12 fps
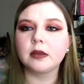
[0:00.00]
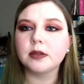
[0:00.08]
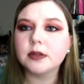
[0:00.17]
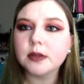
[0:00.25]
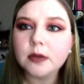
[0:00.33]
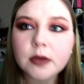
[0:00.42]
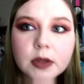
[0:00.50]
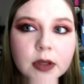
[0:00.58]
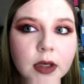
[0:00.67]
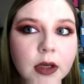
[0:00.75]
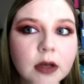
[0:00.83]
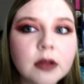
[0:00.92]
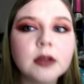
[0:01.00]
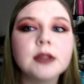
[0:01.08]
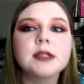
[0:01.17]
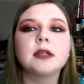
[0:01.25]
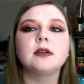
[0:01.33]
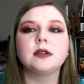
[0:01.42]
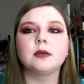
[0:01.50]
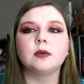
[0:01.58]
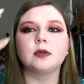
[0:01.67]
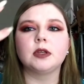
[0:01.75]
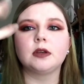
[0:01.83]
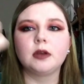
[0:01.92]
So it kind of, instead of just
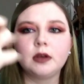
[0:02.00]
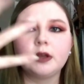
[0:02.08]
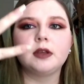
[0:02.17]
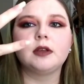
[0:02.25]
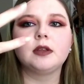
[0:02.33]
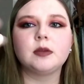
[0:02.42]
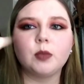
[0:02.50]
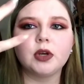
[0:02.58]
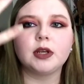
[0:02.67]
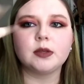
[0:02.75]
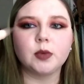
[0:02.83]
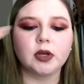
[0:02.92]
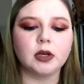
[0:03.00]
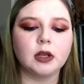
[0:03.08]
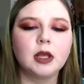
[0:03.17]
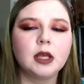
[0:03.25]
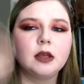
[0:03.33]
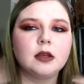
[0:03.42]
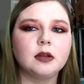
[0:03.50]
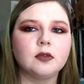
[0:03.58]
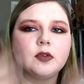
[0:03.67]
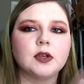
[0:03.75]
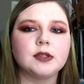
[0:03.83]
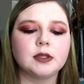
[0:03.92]
going like spray in your
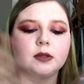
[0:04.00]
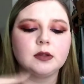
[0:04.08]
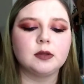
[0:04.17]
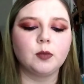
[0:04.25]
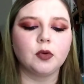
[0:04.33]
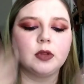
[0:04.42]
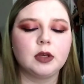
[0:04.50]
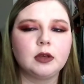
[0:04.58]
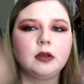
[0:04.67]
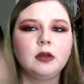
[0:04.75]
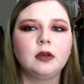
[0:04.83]
face, it's more like